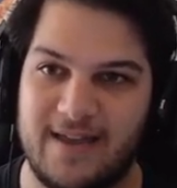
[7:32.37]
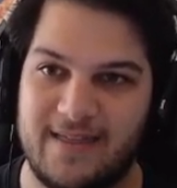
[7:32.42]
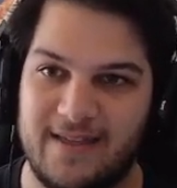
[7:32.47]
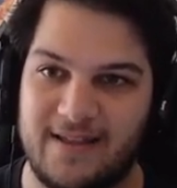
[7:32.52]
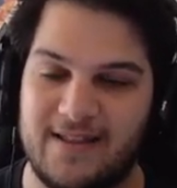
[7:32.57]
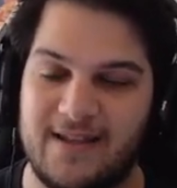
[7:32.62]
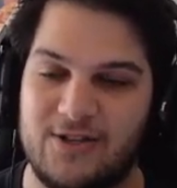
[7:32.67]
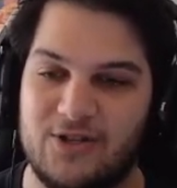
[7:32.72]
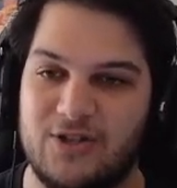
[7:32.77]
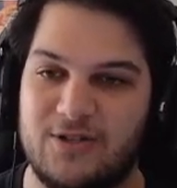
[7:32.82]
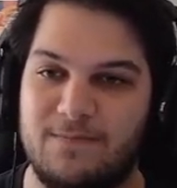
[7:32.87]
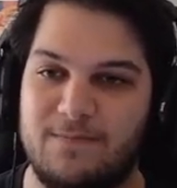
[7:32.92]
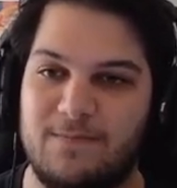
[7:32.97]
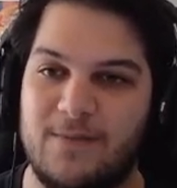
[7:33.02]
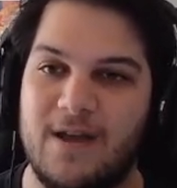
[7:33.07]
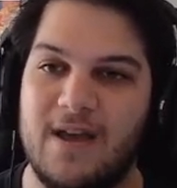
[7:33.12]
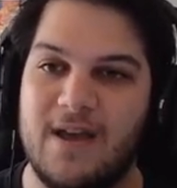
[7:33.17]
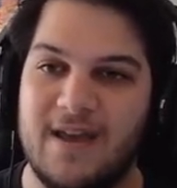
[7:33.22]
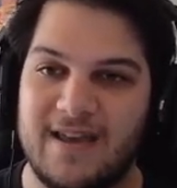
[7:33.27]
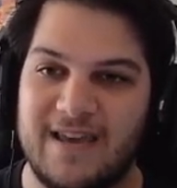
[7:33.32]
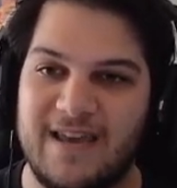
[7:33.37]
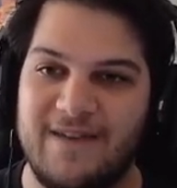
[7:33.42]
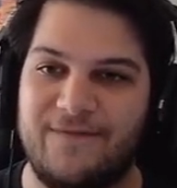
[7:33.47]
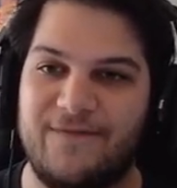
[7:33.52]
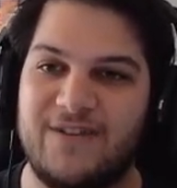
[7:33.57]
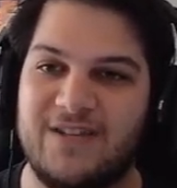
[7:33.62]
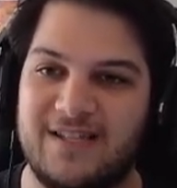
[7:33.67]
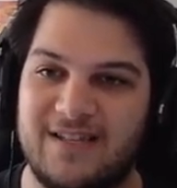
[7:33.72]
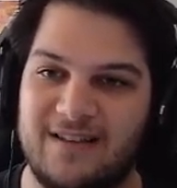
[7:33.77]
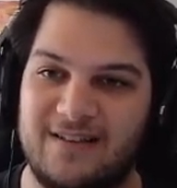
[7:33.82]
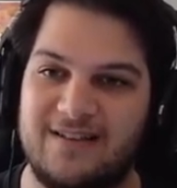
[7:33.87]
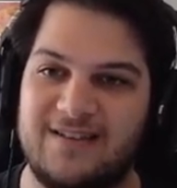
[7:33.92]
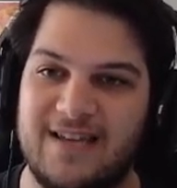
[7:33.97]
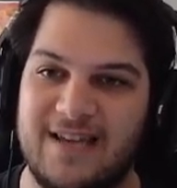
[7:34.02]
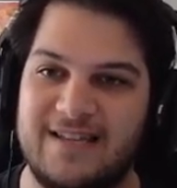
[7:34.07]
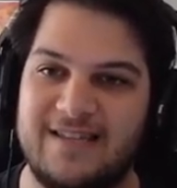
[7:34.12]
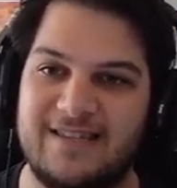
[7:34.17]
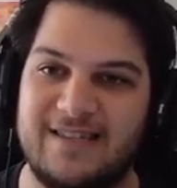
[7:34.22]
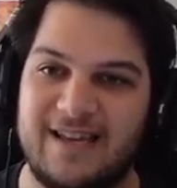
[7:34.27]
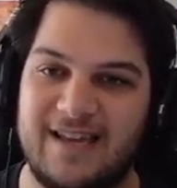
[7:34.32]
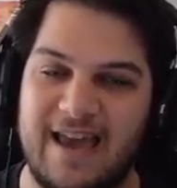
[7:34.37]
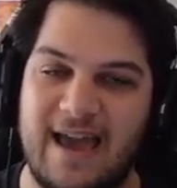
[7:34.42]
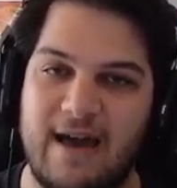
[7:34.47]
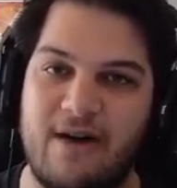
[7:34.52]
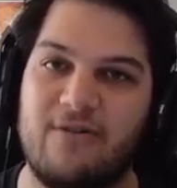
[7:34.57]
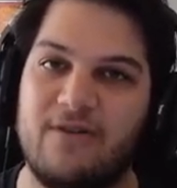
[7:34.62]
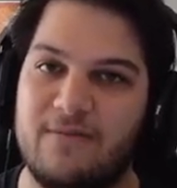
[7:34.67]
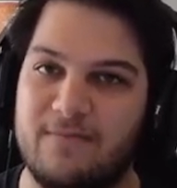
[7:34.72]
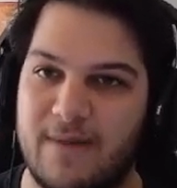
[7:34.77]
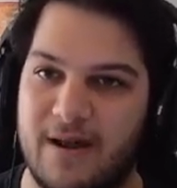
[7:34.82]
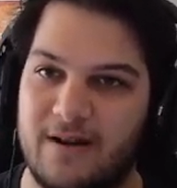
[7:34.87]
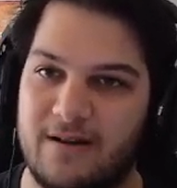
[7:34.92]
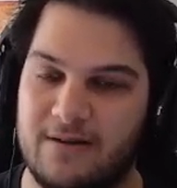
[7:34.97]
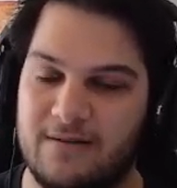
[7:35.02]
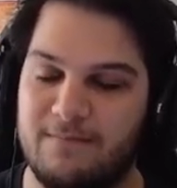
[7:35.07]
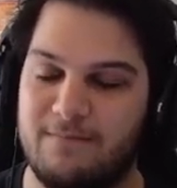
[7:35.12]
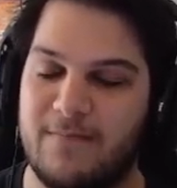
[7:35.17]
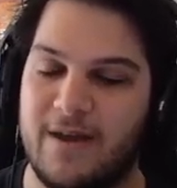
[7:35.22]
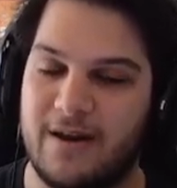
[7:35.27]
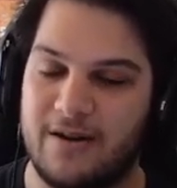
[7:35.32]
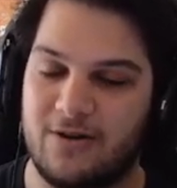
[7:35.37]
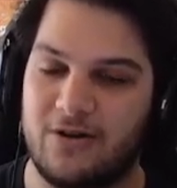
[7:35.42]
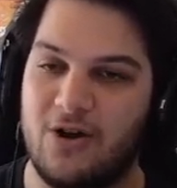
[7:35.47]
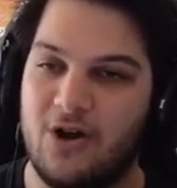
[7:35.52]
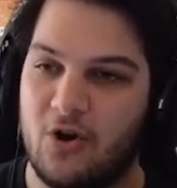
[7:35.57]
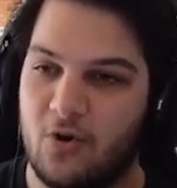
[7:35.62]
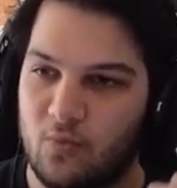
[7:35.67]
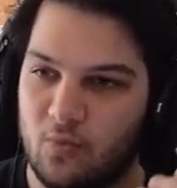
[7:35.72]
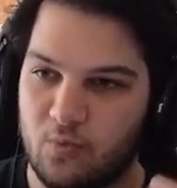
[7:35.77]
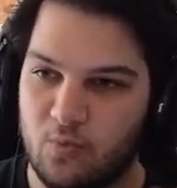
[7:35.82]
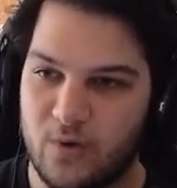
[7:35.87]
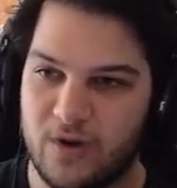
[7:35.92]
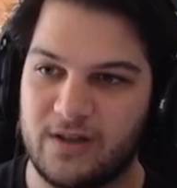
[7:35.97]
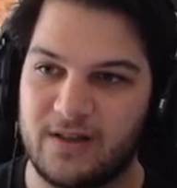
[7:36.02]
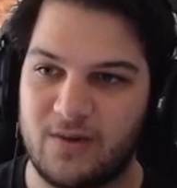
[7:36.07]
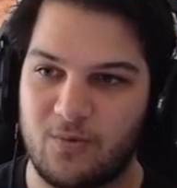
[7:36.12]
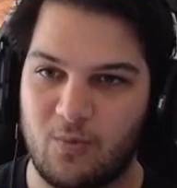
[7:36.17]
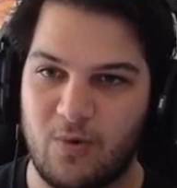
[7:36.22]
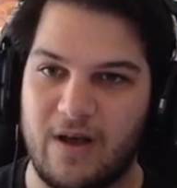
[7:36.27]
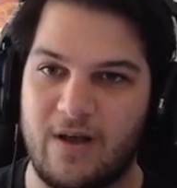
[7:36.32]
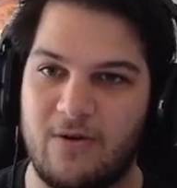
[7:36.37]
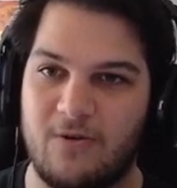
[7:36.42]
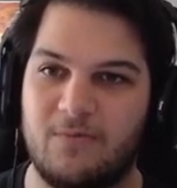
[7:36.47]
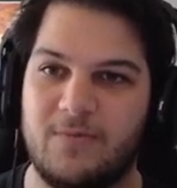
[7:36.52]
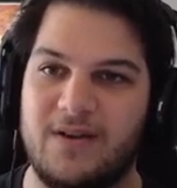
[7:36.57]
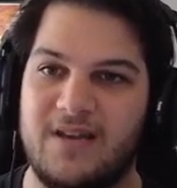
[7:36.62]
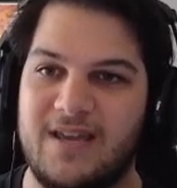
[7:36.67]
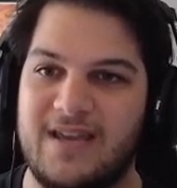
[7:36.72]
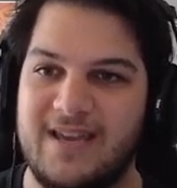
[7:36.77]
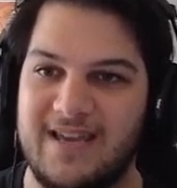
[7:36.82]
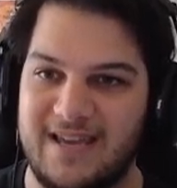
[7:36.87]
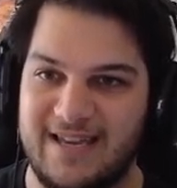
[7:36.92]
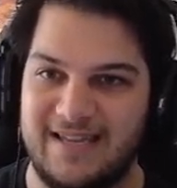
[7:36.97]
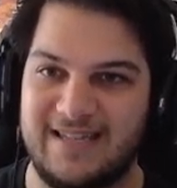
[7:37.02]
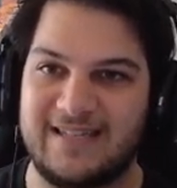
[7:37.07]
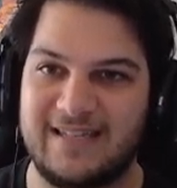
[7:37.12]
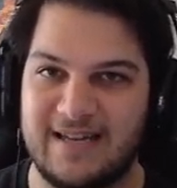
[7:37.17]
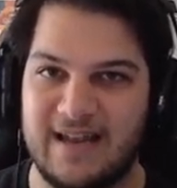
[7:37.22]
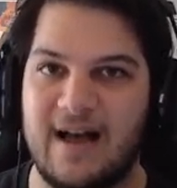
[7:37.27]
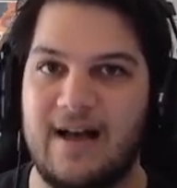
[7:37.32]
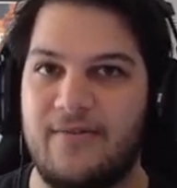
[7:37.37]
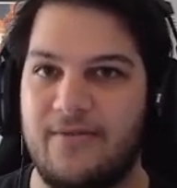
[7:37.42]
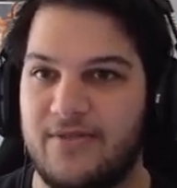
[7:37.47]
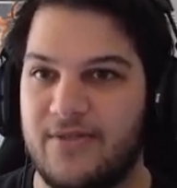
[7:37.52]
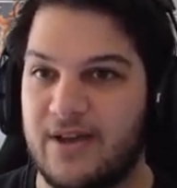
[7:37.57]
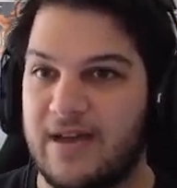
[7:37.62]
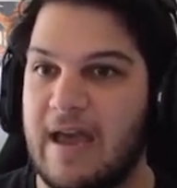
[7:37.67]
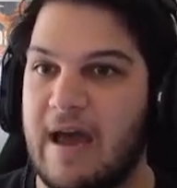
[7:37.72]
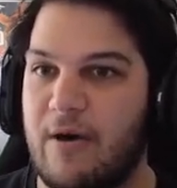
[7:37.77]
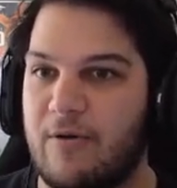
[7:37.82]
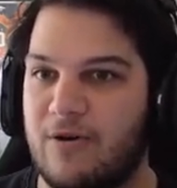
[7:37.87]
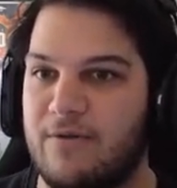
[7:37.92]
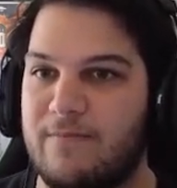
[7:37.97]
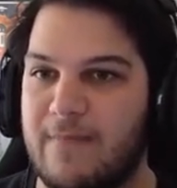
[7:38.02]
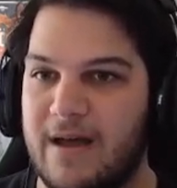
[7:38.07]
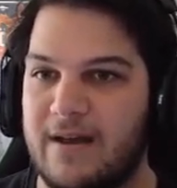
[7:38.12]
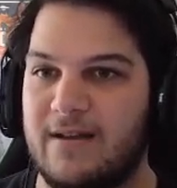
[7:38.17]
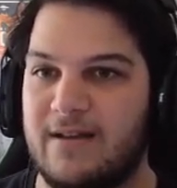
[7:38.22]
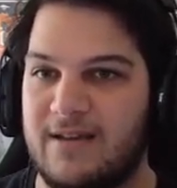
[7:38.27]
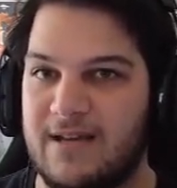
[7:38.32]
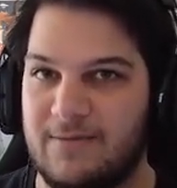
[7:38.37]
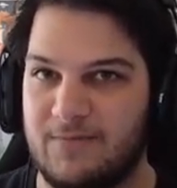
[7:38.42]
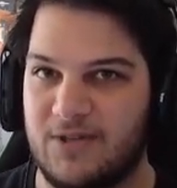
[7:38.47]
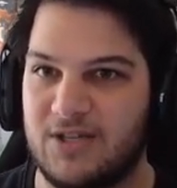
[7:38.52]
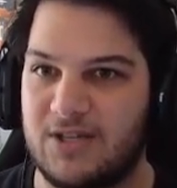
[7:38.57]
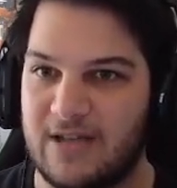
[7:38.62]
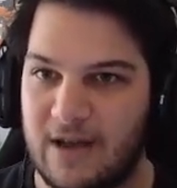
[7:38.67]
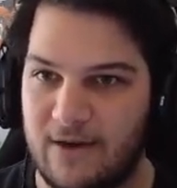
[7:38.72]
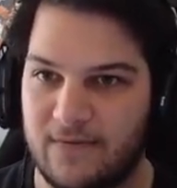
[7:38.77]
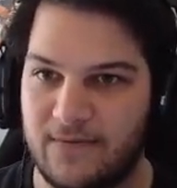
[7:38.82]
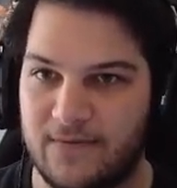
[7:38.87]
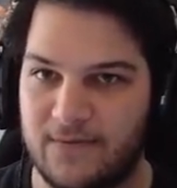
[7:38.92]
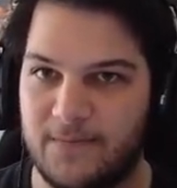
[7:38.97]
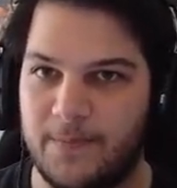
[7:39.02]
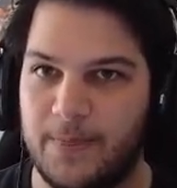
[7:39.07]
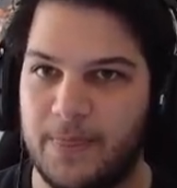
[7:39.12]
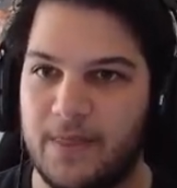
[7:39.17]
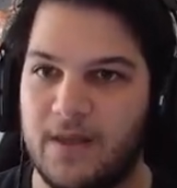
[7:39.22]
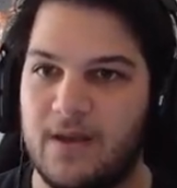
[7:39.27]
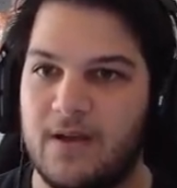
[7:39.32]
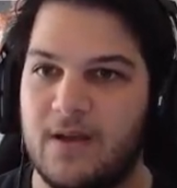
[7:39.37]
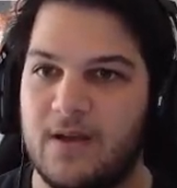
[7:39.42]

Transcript: I think that just, he facilitates the counter meta really well, but he is not the counter meta himself.